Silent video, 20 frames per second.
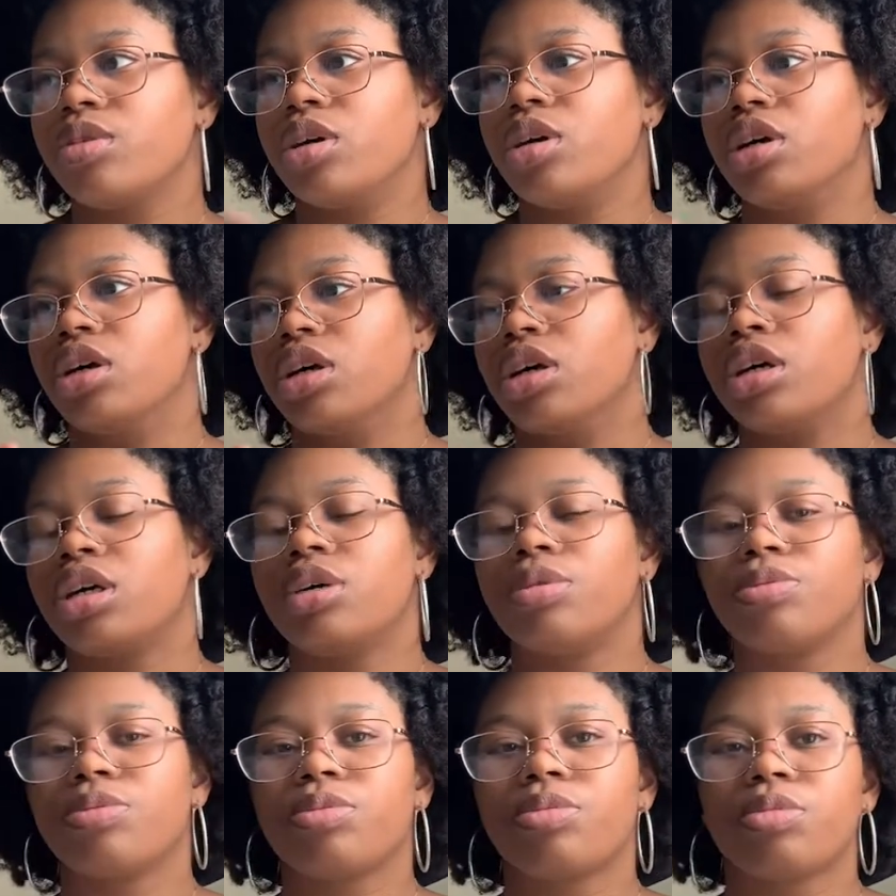Ugh.
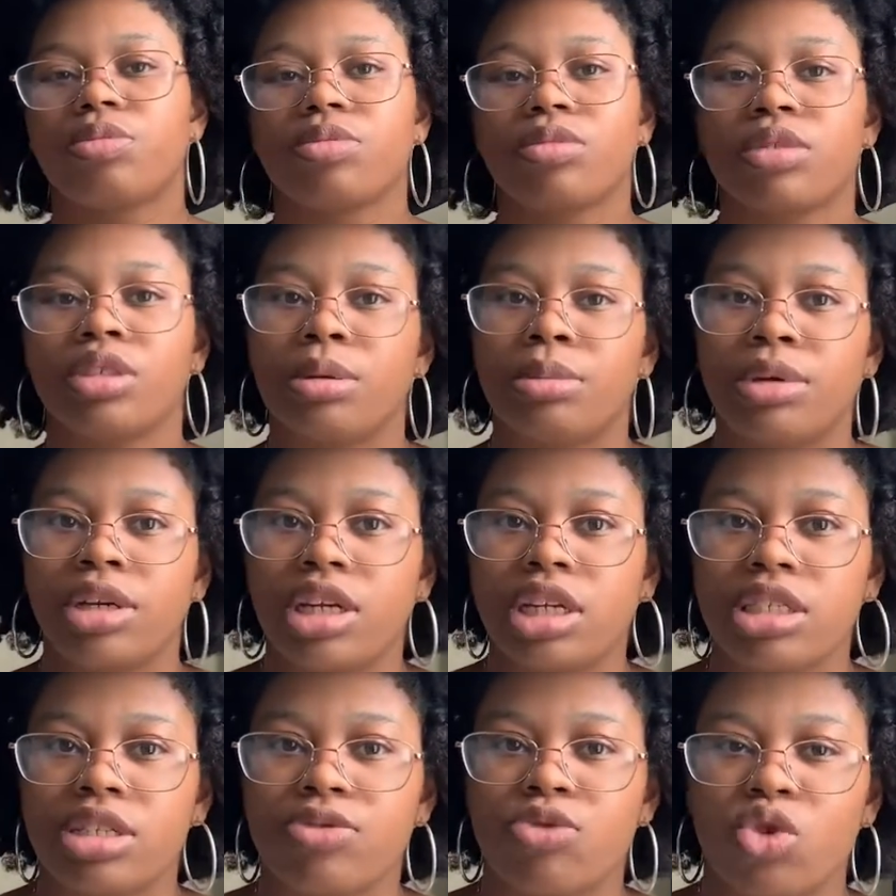Someone
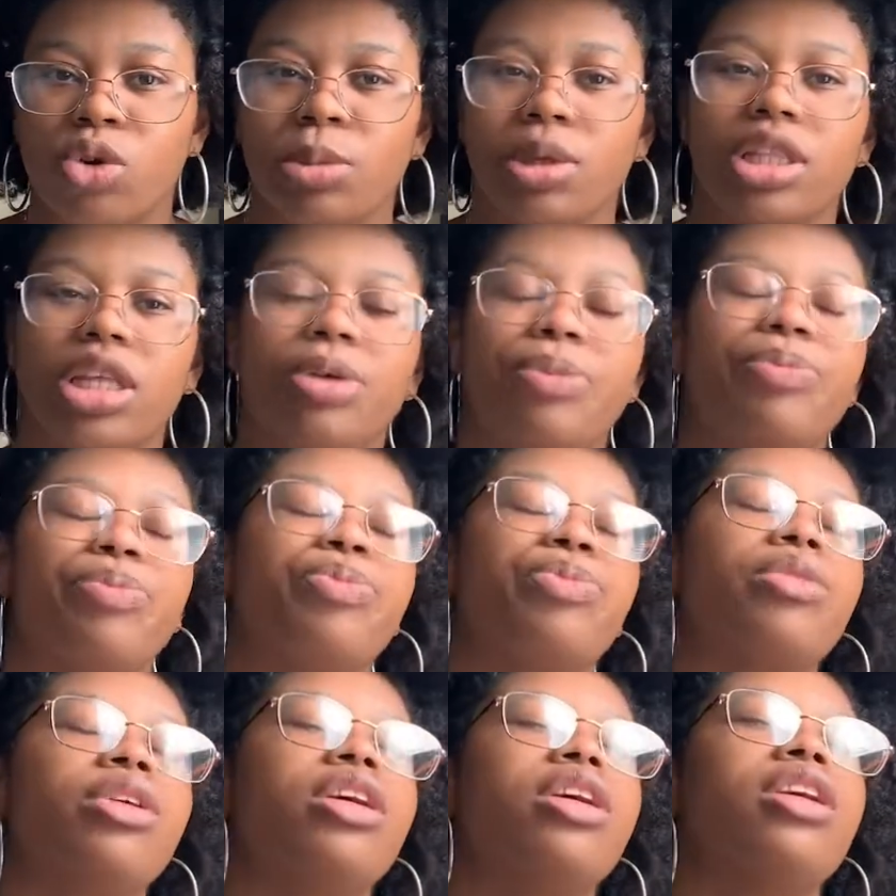does it for me
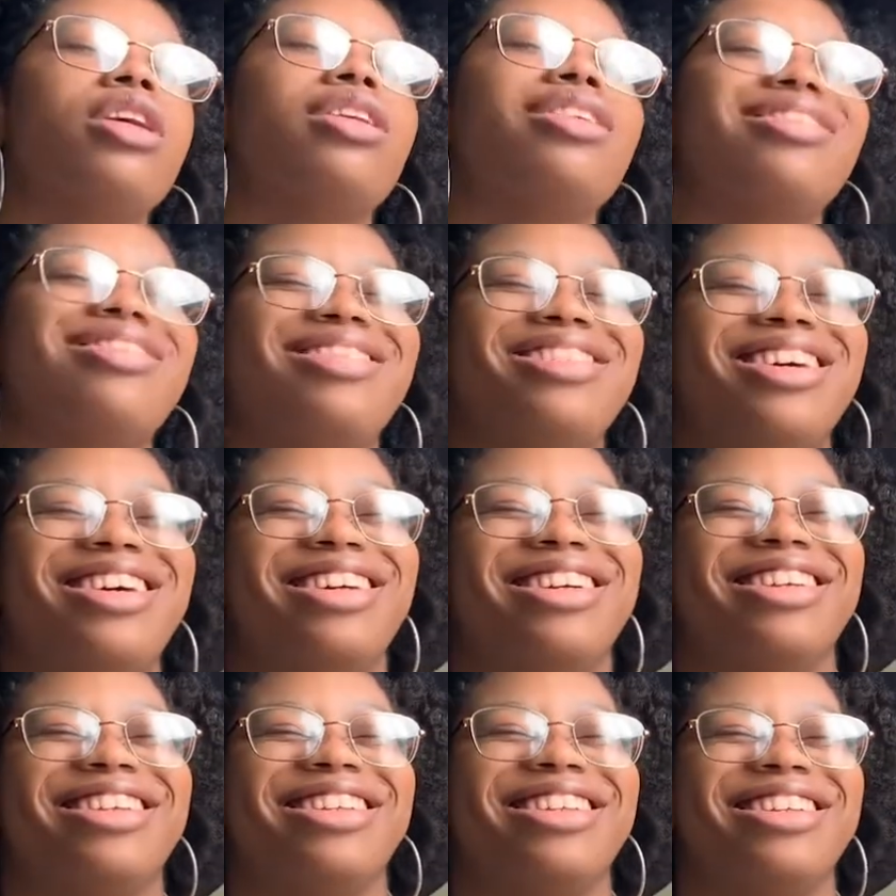
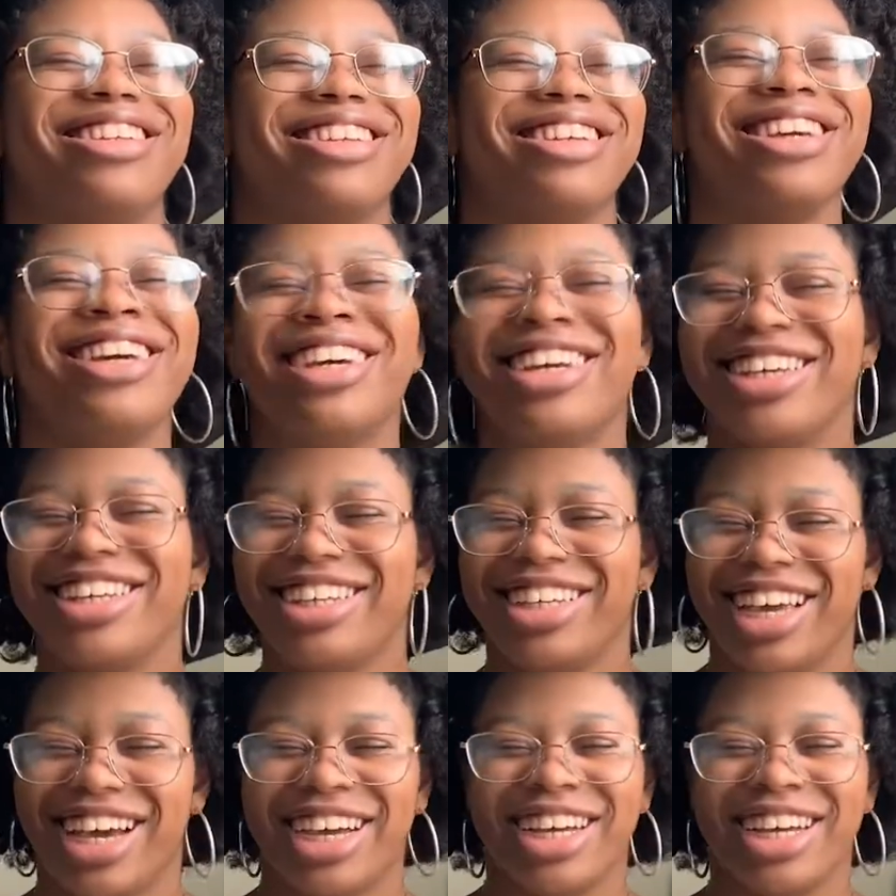though. Yeah.